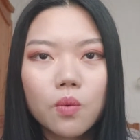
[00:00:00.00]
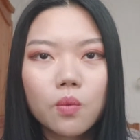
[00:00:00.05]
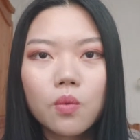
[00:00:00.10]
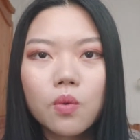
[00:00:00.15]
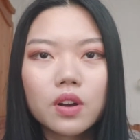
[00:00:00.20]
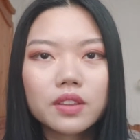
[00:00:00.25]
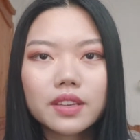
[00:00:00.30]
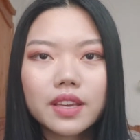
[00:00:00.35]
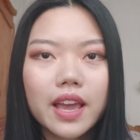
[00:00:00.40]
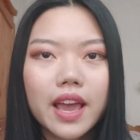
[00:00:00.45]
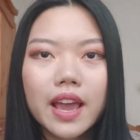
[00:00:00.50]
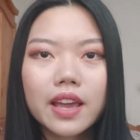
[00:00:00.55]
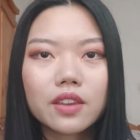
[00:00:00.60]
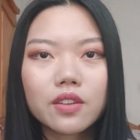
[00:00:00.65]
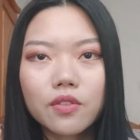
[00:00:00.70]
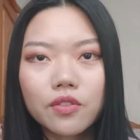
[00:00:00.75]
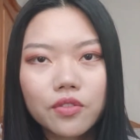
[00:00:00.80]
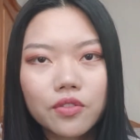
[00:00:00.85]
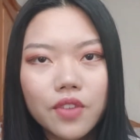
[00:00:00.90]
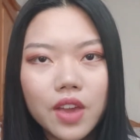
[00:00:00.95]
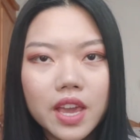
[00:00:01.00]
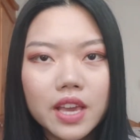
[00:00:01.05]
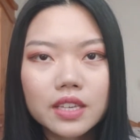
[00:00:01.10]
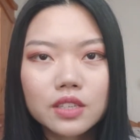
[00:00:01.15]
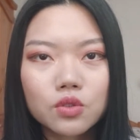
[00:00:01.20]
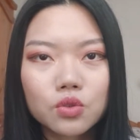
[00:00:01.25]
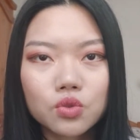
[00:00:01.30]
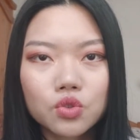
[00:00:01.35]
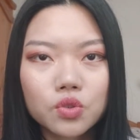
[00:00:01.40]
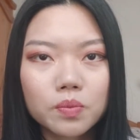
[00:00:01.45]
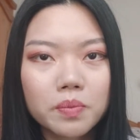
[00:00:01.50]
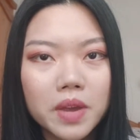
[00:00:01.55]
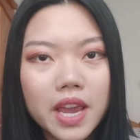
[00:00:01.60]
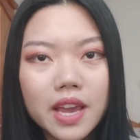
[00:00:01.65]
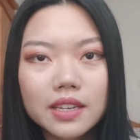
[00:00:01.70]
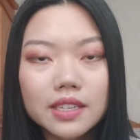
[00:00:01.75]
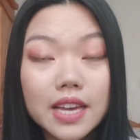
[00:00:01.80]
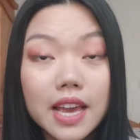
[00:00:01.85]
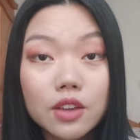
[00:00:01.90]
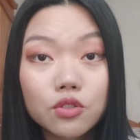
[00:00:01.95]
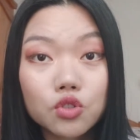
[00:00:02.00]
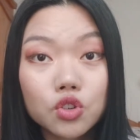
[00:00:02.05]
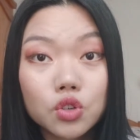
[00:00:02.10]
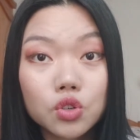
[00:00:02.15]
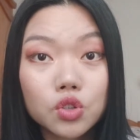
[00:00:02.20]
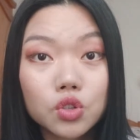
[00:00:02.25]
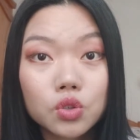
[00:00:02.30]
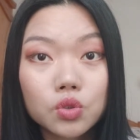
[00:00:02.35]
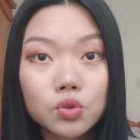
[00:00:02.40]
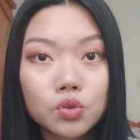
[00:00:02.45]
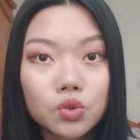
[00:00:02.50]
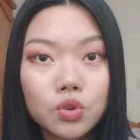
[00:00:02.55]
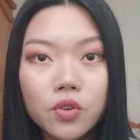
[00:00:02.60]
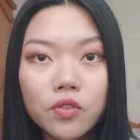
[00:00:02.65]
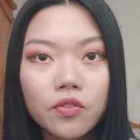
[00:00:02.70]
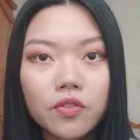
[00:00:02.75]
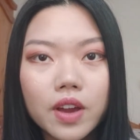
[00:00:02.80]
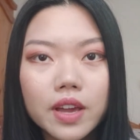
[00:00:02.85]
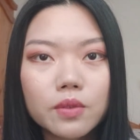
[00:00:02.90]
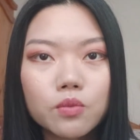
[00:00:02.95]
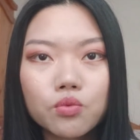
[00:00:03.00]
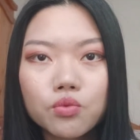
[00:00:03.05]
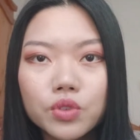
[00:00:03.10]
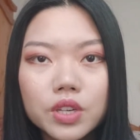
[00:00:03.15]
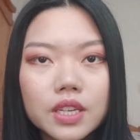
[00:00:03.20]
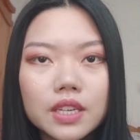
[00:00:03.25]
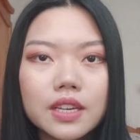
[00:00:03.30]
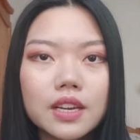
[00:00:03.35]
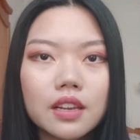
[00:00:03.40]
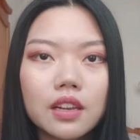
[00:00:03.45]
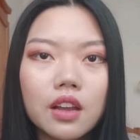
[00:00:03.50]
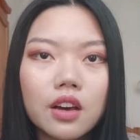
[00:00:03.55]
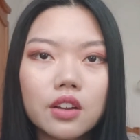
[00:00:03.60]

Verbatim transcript: what kind of things you should pay attention to. You could find really